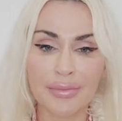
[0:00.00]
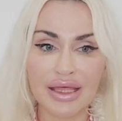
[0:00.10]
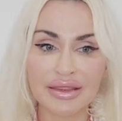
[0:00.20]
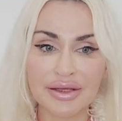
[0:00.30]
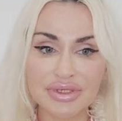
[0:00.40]

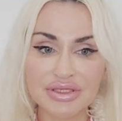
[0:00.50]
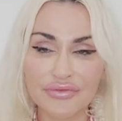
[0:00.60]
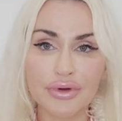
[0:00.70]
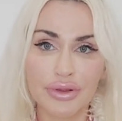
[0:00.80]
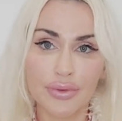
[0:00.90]
There is a
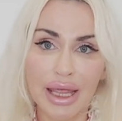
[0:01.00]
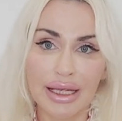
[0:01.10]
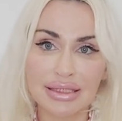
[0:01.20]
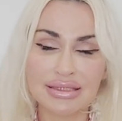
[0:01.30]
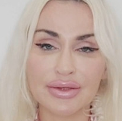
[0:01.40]
fourth
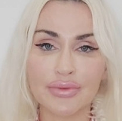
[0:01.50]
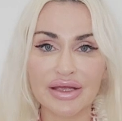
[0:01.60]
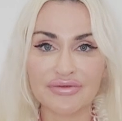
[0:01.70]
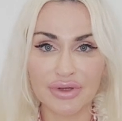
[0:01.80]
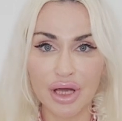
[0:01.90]
way. It's the
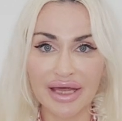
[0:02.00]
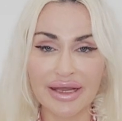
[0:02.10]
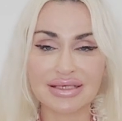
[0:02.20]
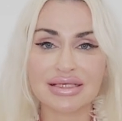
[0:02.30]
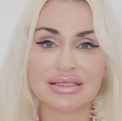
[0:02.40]
way of the
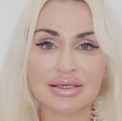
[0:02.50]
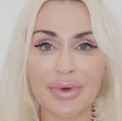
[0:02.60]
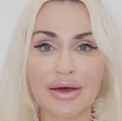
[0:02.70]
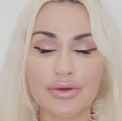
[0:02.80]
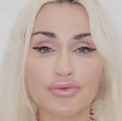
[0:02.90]
goddess. It's
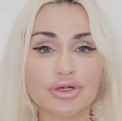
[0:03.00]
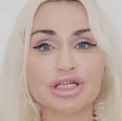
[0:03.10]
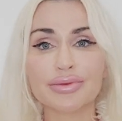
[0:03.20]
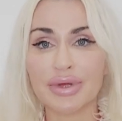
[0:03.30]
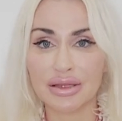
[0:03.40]
about
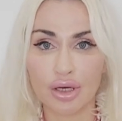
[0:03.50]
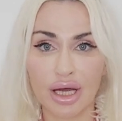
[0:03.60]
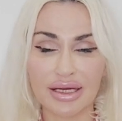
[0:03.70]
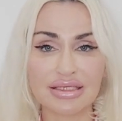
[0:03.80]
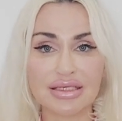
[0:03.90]
worshiping the
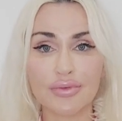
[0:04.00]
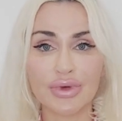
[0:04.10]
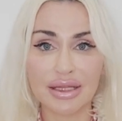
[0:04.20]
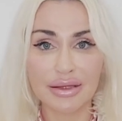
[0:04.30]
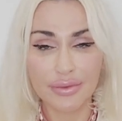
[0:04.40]
goddess
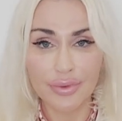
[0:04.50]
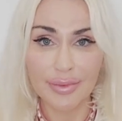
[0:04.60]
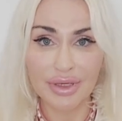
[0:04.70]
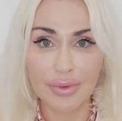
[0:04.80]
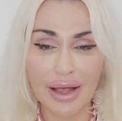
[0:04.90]
within the
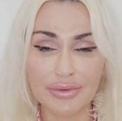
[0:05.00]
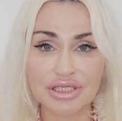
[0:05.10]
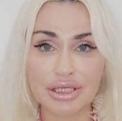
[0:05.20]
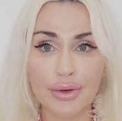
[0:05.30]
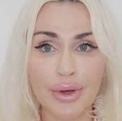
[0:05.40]
women
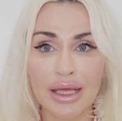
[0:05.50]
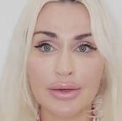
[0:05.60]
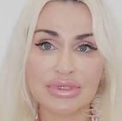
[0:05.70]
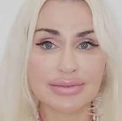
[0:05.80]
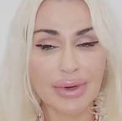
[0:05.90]
around you,
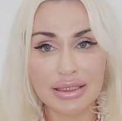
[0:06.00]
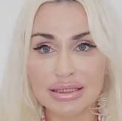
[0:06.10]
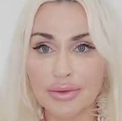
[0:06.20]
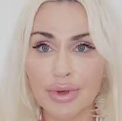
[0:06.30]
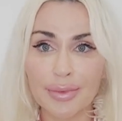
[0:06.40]

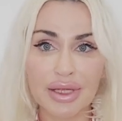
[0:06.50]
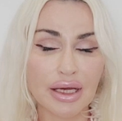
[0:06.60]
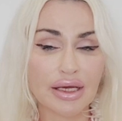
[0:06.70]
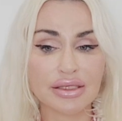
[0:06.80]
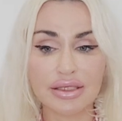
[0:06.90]
respecting women,
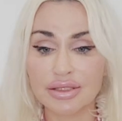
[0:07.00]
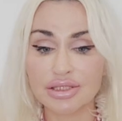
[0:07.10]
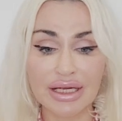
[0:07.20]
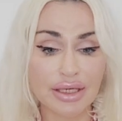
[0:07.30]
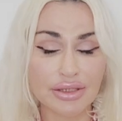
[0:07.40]

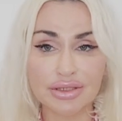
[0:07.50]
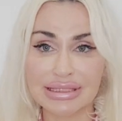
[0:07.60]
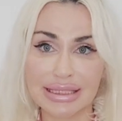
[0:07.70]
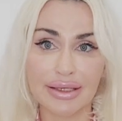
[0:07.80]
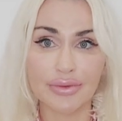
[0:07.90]
trying to
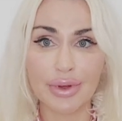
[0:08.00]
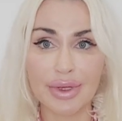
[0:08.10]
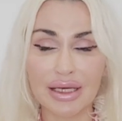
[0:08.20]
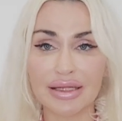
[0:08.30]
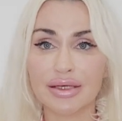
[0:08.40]
understand
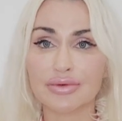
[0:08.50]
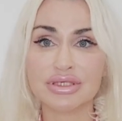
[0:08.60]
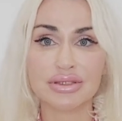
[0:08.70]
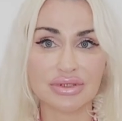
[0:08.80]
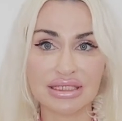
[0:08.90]
women. I think we're
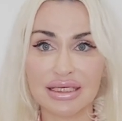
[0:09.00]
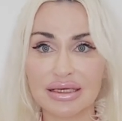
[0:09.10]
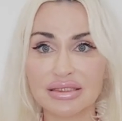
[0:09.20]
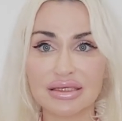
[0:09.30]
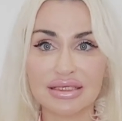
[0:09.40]
so
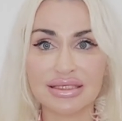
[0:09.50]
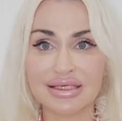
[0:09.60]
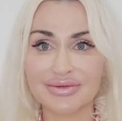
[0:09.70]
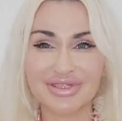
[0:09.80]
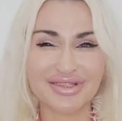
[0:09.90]
disconnected these
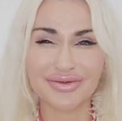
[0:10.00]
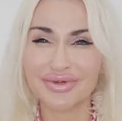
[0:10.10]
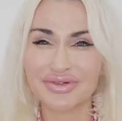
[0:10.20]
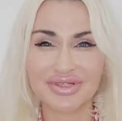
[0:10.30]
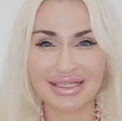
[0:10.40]
days. We just don't
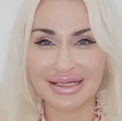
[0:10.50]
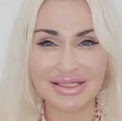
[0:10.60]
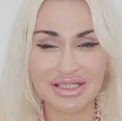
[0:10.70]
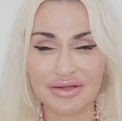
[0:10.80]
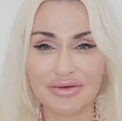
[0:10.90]

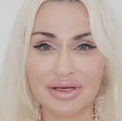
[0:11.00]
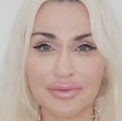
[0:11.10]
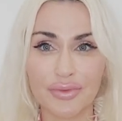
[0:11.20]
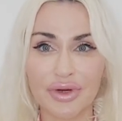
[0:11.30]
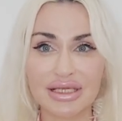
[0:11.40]
understand each other
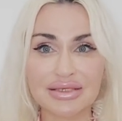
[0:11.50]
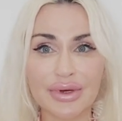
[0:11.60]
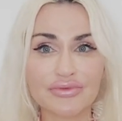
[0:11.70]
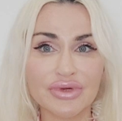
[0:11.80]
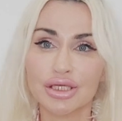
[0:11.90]
anymore. It's
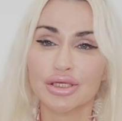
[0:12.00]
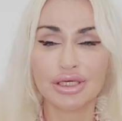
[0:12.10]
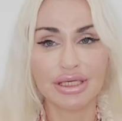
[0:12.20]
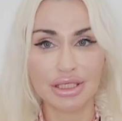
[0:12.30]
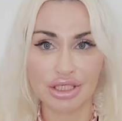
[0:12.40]
about
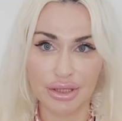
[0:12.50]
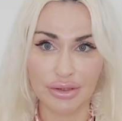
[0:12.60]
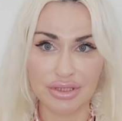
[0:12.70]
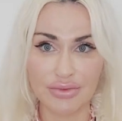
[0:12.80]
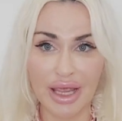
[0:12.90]
relearning each
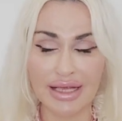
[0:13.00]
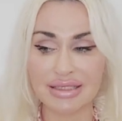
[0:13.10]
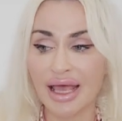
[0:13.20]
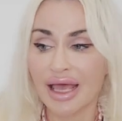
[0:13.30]
other's ways.